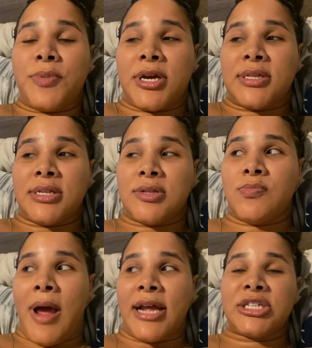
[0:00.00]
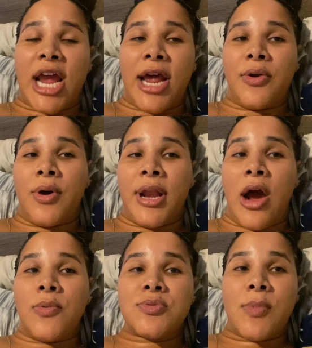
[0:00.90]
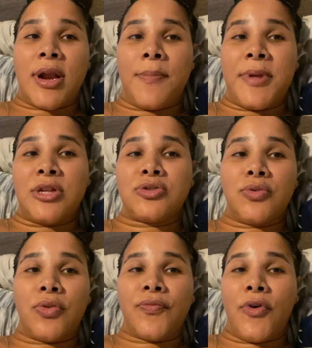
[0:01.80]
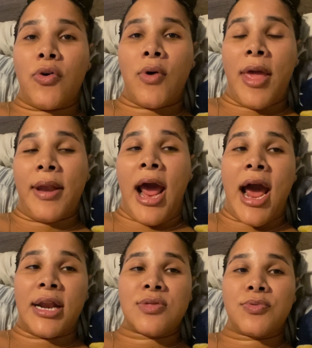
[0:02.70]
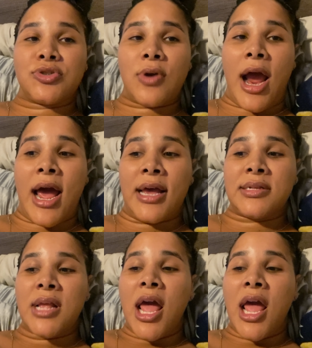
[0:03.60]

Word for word: because this is my channel and I always want to be truthful and honest with you guys.